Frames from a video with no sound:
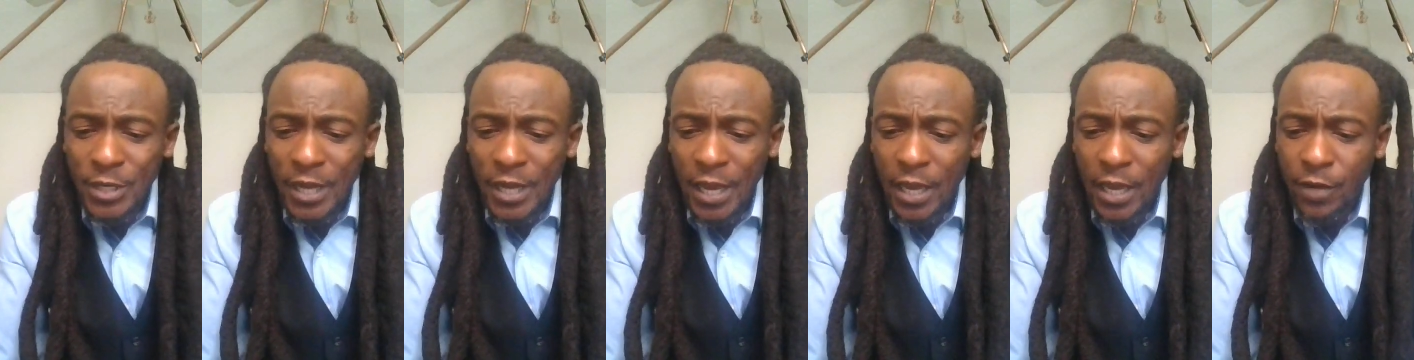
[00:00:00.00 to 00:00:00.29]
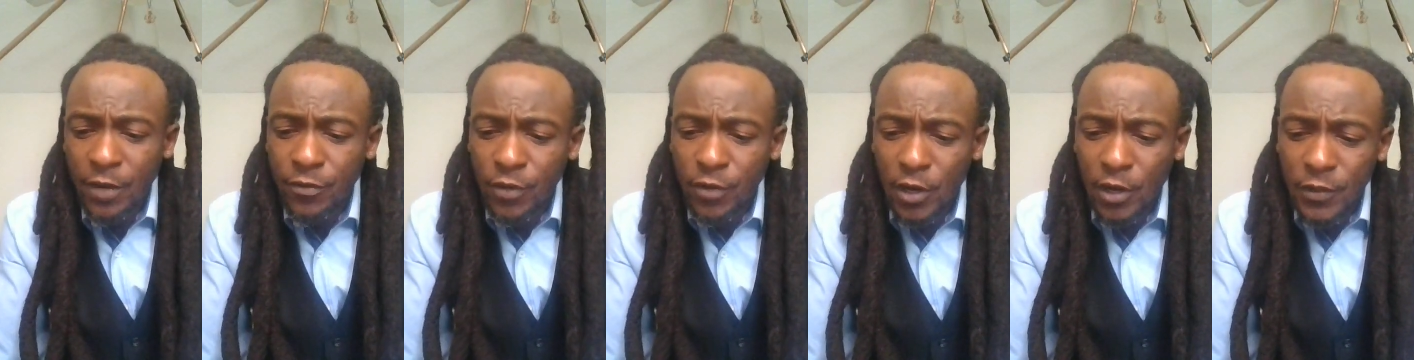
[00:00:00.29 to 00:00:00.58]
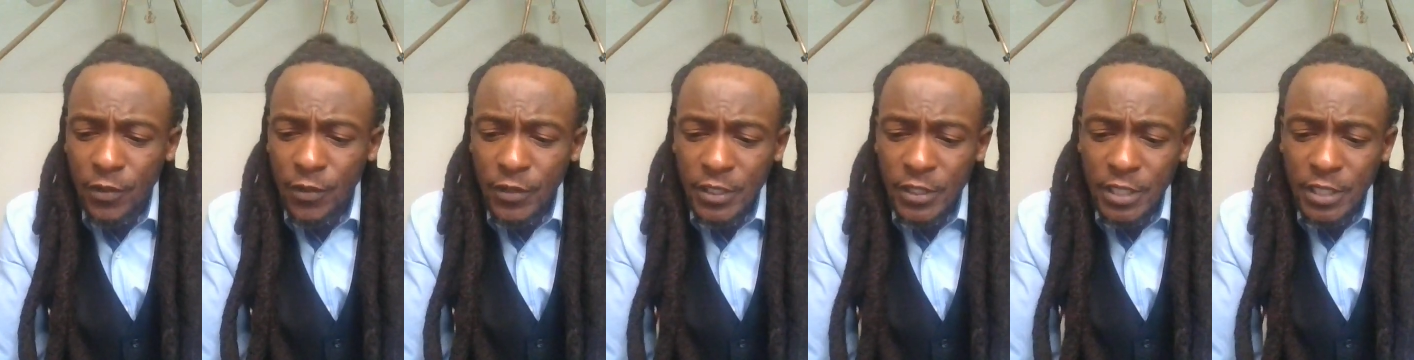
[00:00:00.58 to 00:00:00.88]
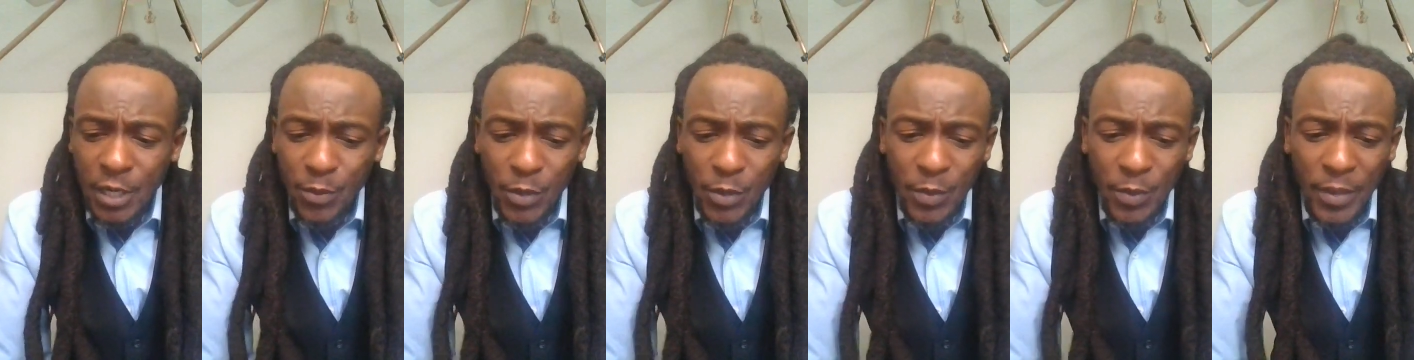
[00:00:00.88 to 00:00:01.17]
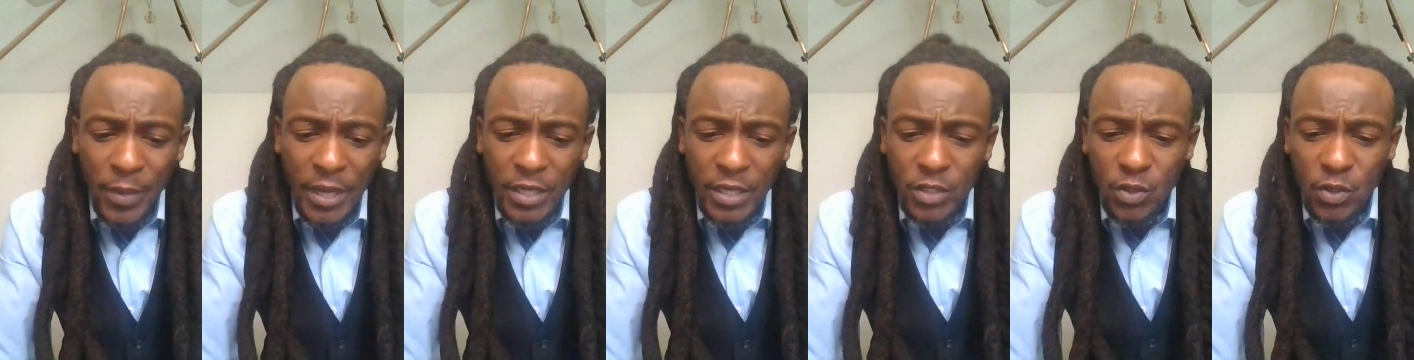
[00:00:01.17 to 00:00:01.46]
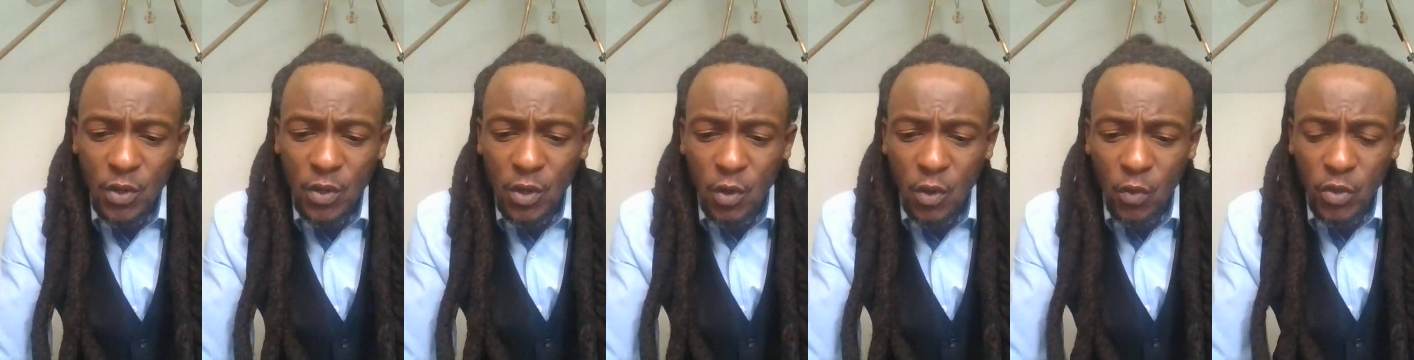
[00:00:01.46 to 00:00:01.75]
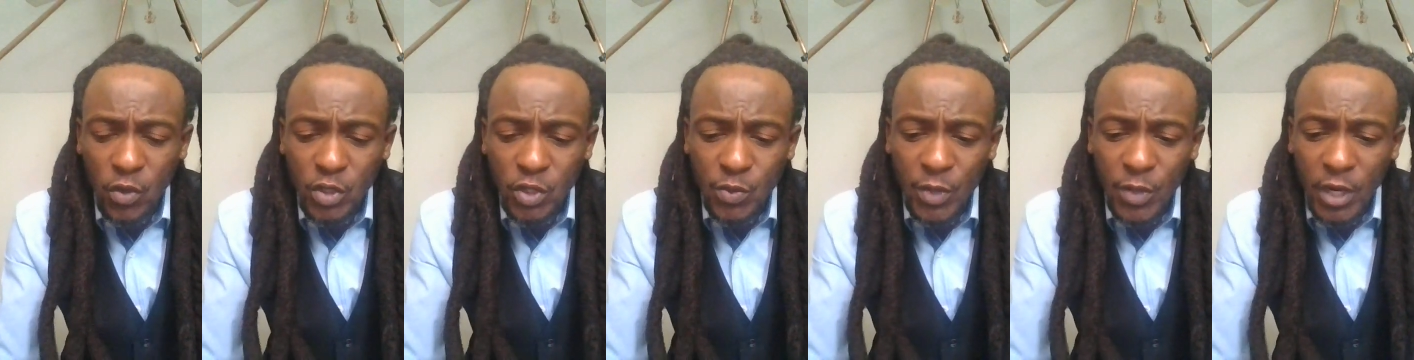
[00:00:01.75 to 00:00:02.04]
In the eighth law, this can be based on
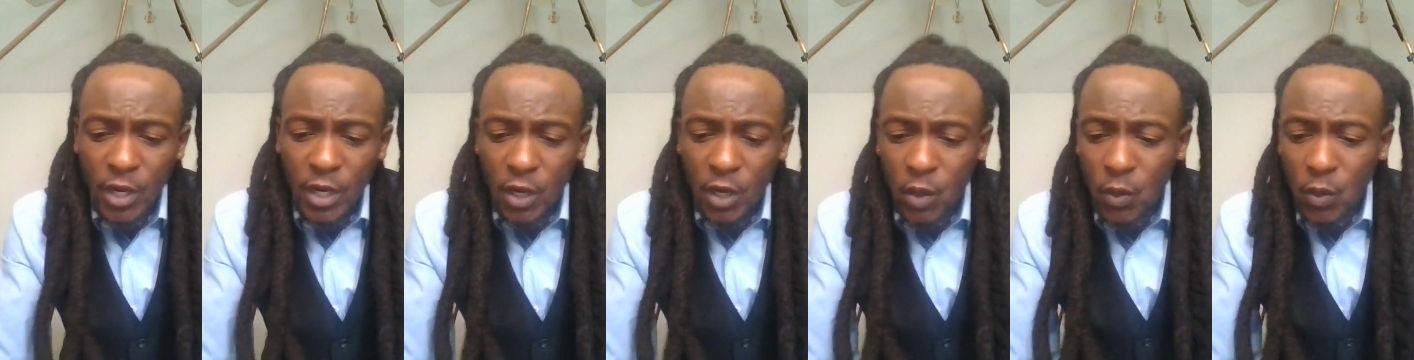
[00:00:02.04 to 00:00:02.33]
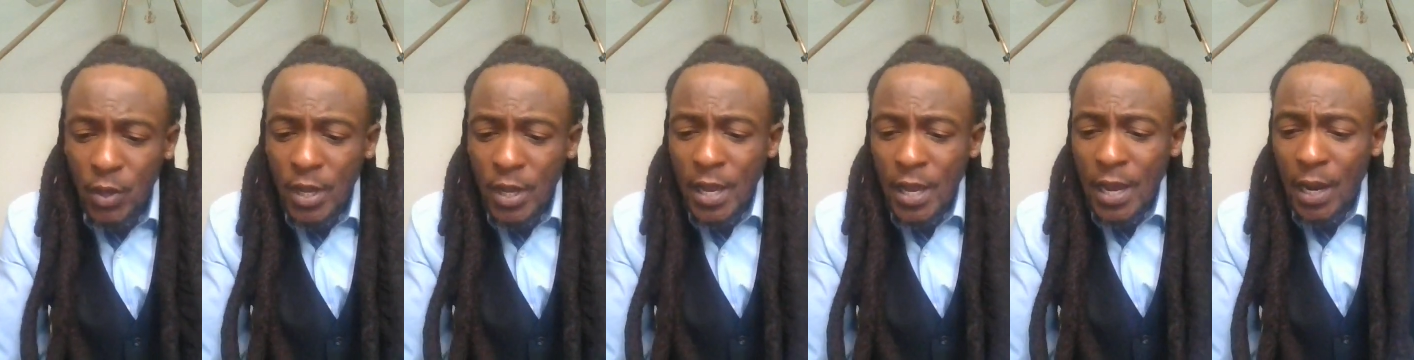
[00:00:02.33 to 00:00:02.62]
charisma alone.